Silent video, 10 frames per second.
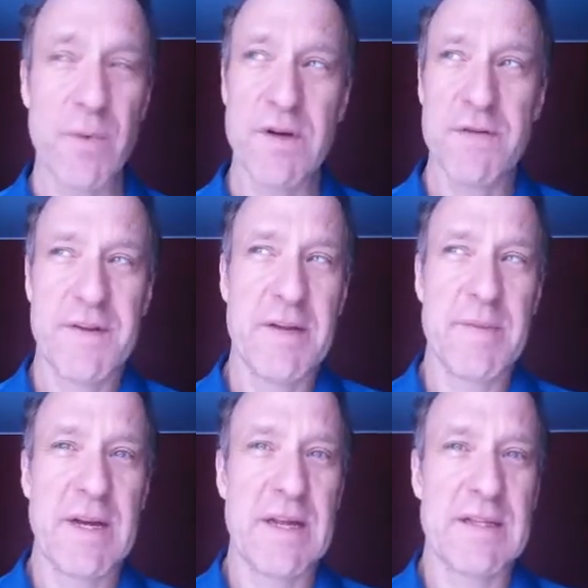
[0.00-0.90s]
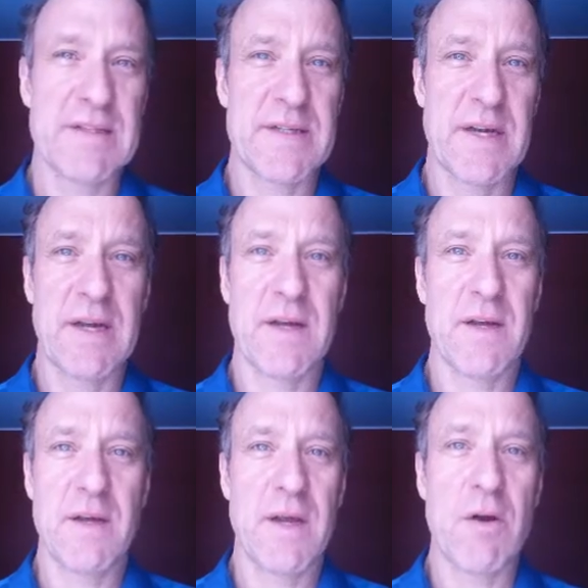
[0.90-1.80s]
I wonder if anybody in,
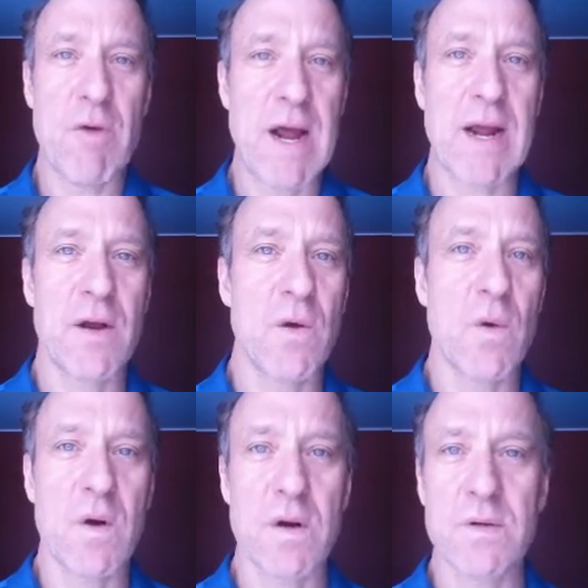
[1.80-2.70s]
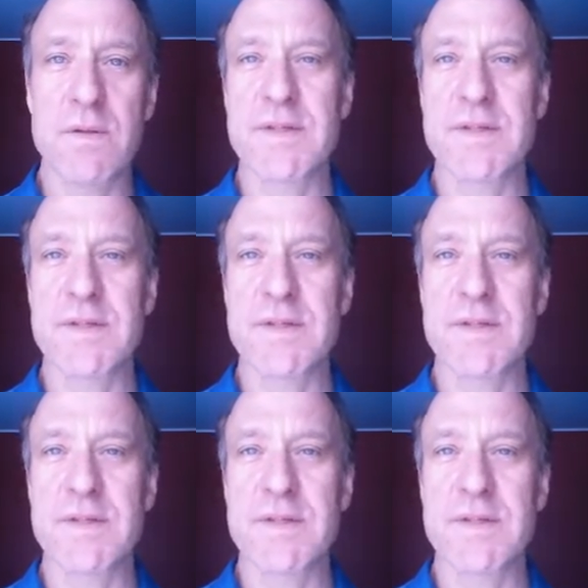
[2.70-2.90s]
say, Iraq or